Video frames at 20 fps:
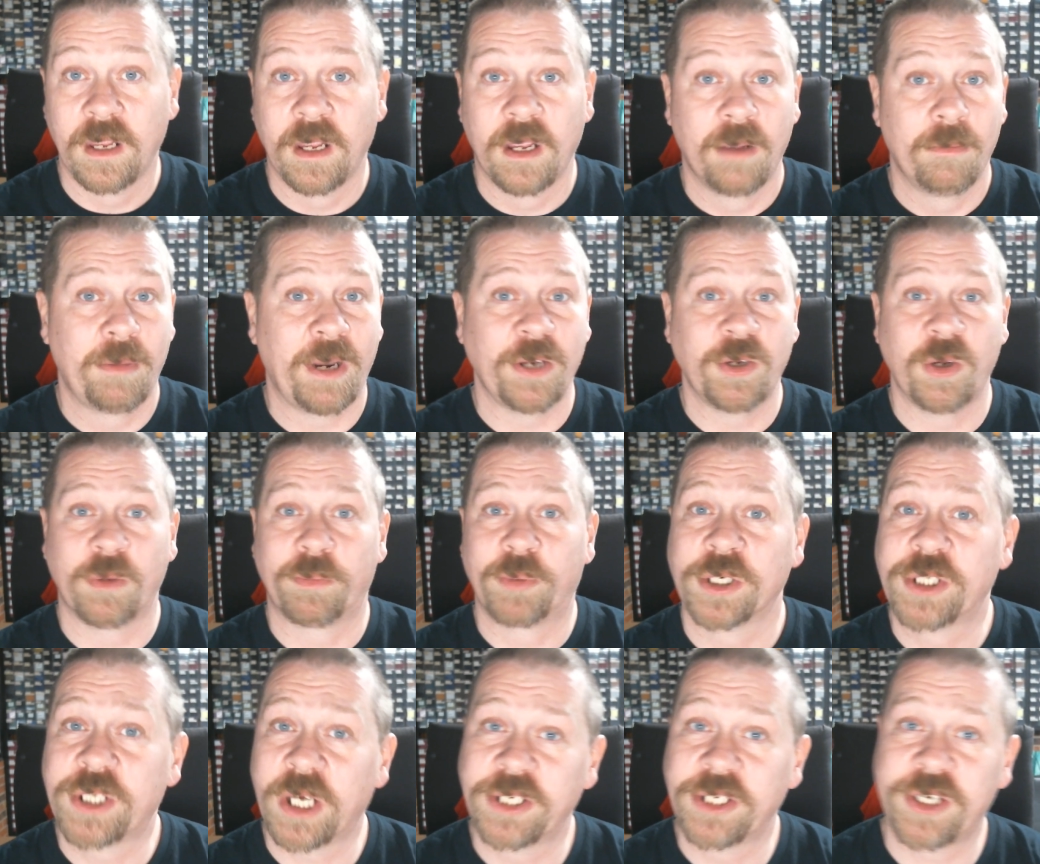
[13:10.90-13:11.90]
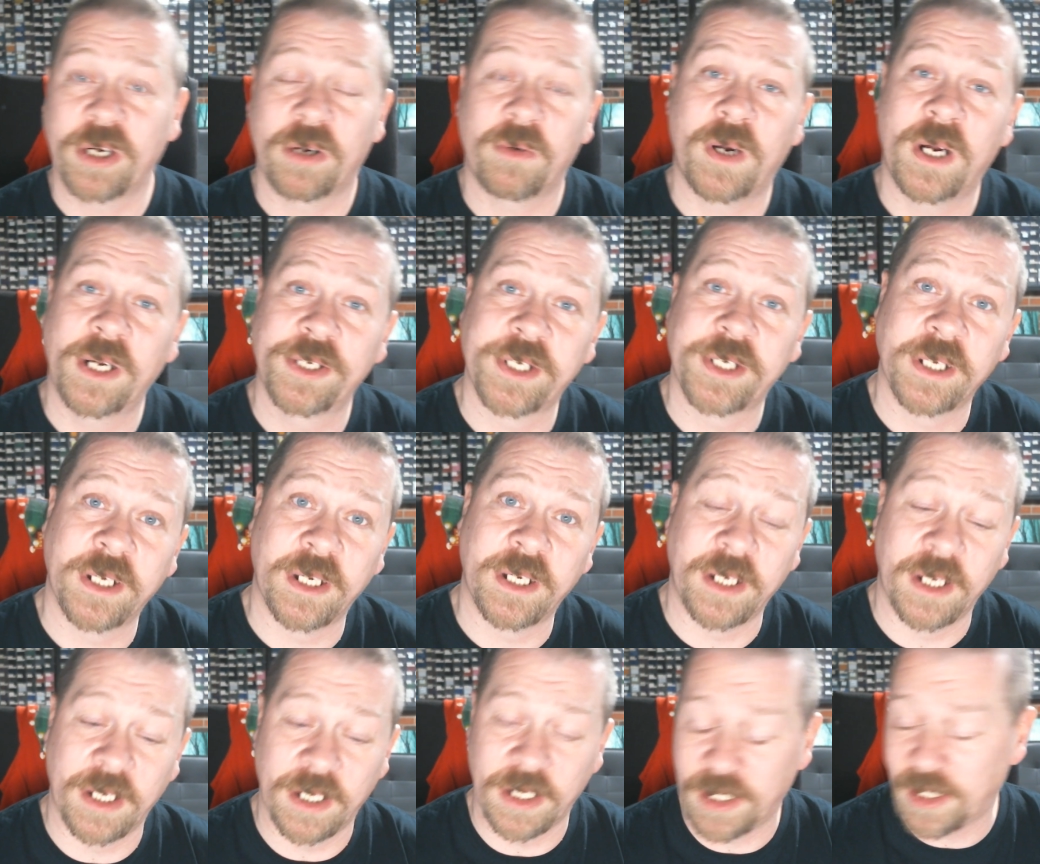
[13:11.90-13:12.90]
But I do appreciate y'all watching, and
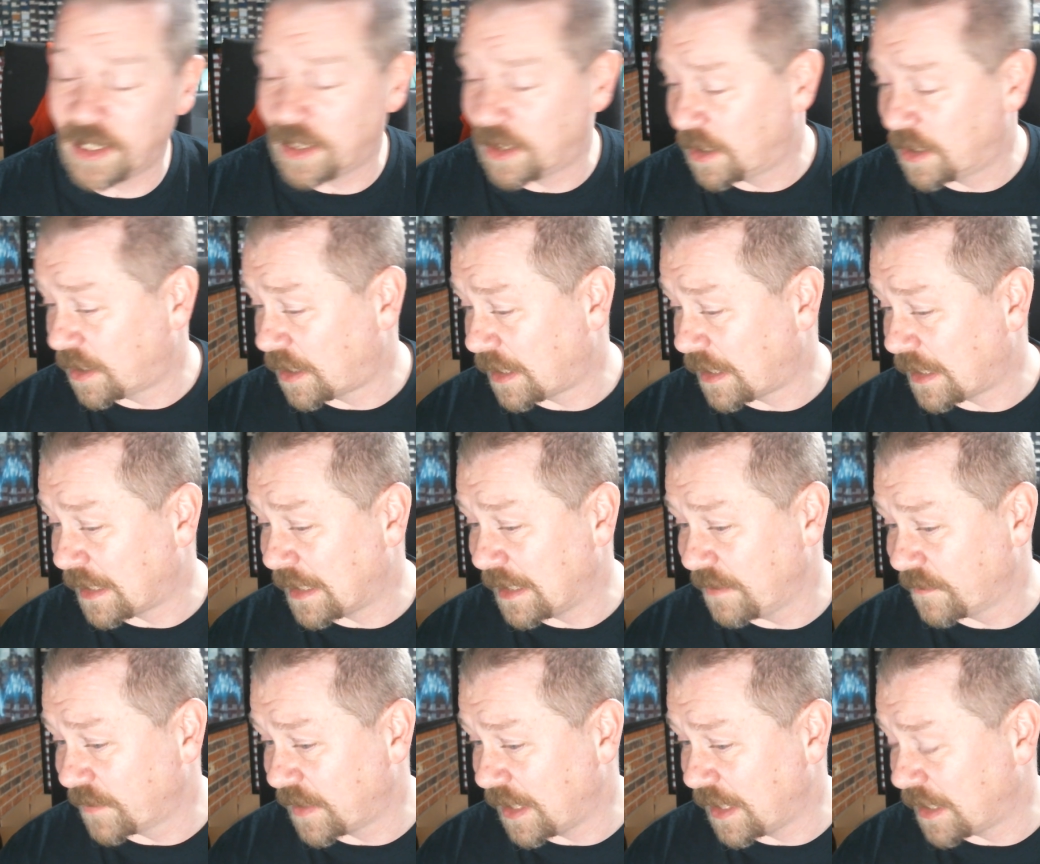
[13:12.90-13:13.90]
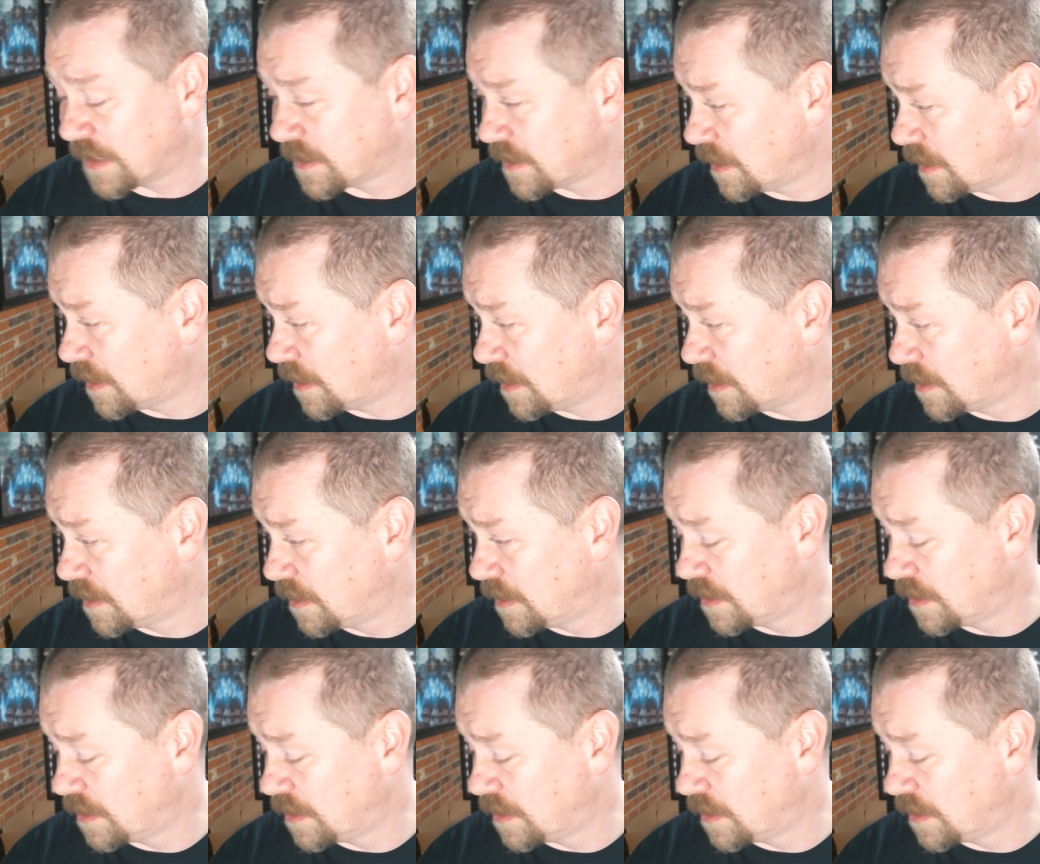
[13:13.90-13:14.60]
I have got a